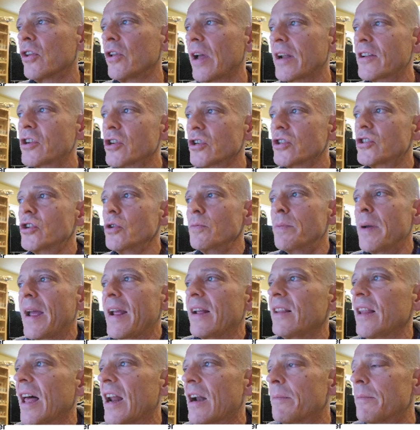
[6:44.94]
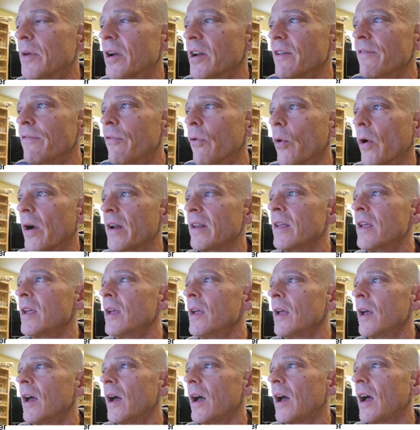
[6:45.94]
collectors do pay a lot of money for it.
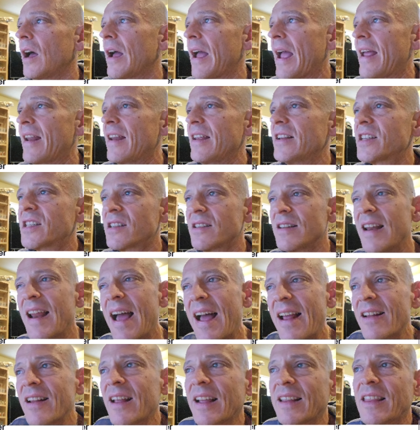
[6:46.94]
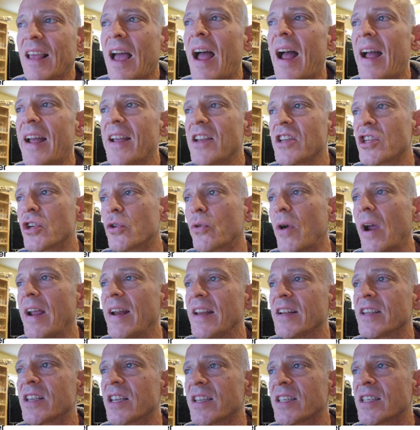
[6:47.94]
Uh, and it's not like the highest
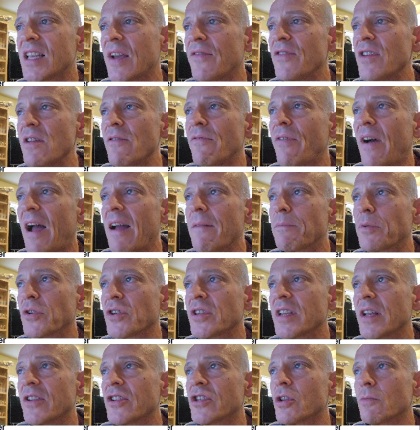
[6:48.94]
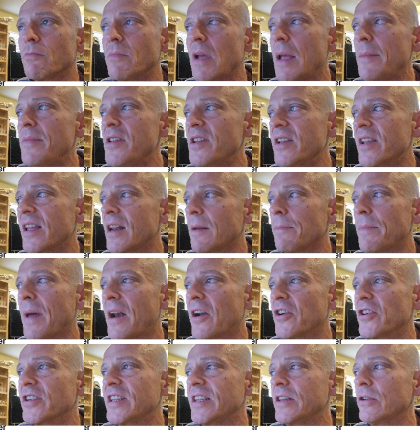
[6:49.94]
grade. It's a 75%, so maybe you get a
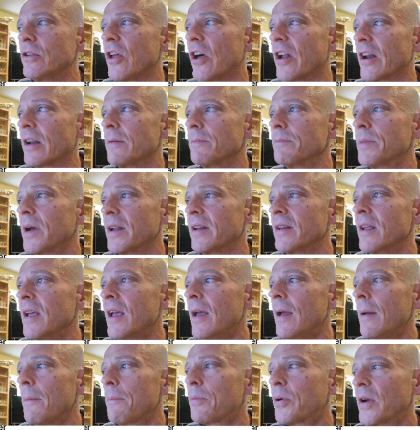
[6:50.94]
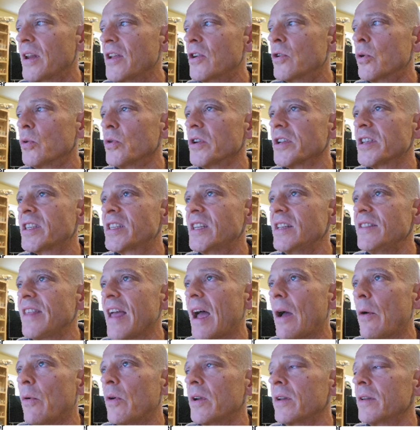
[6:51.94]
better deal on it. But pretty cool to see
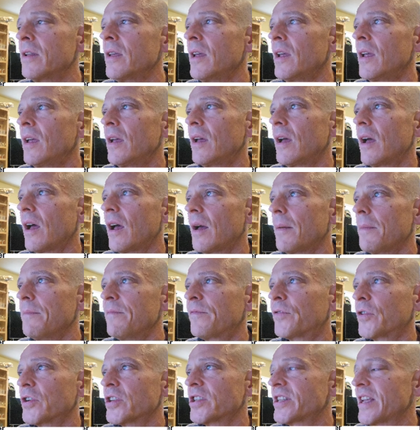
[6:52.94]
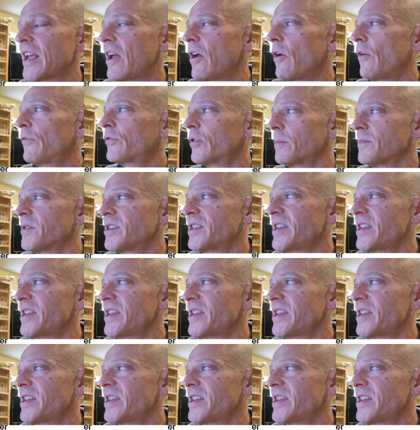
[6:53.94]
that one uh, for sale from